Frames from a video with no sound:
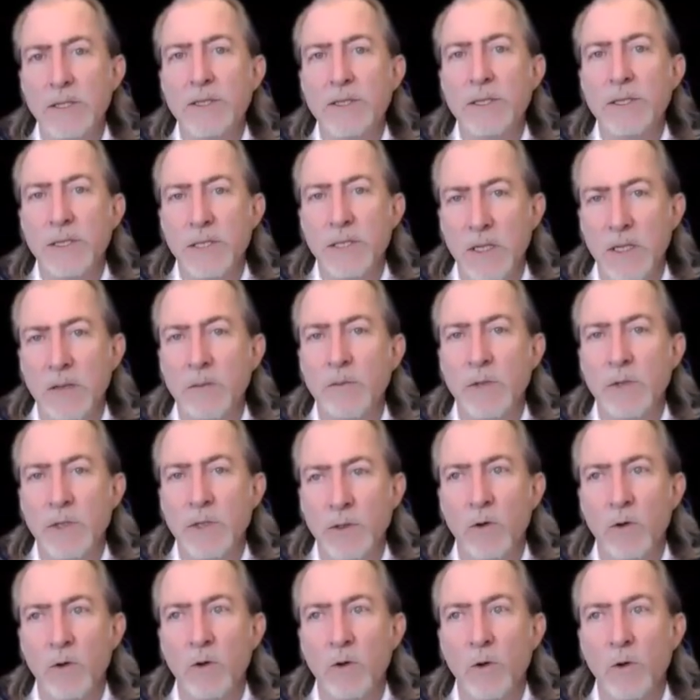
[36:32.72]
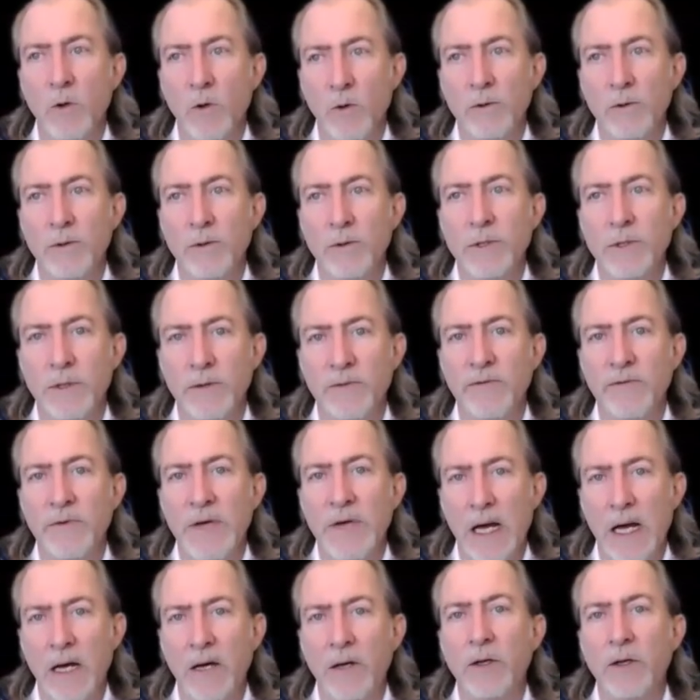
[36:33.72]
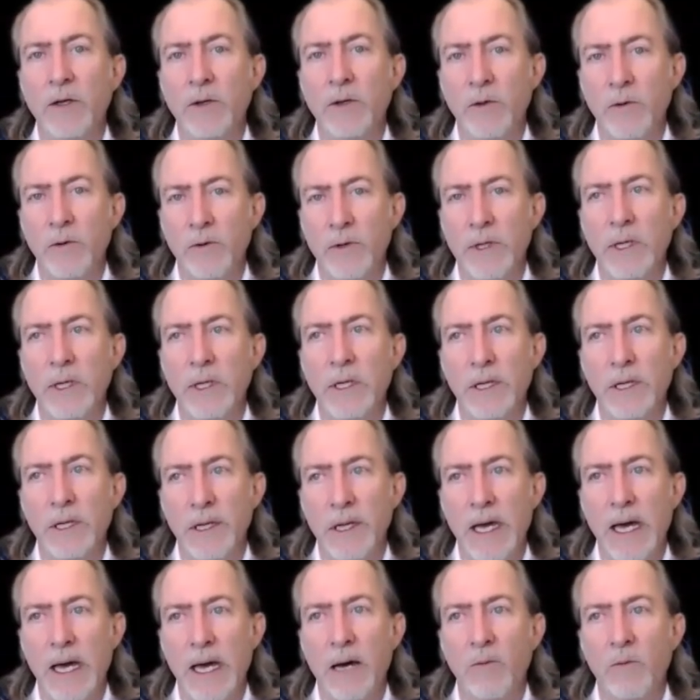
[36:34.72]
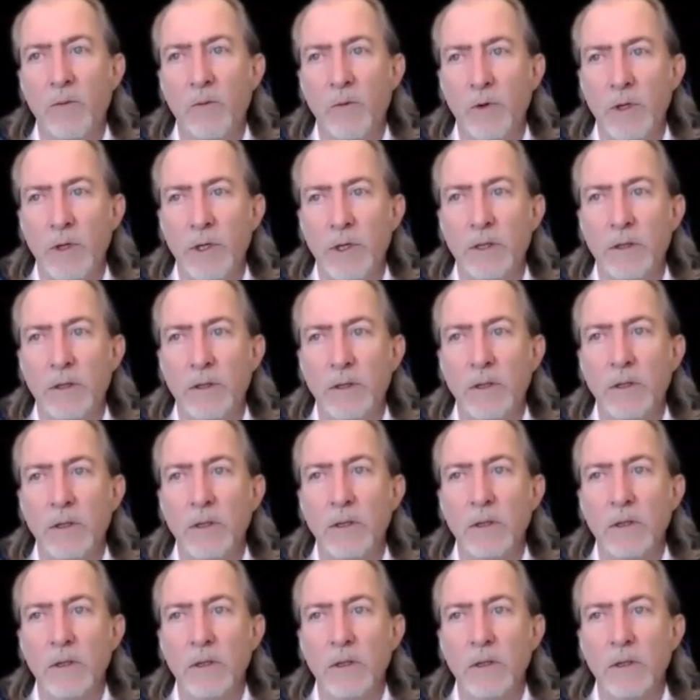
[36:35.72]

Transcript: does seem to hold some value that would,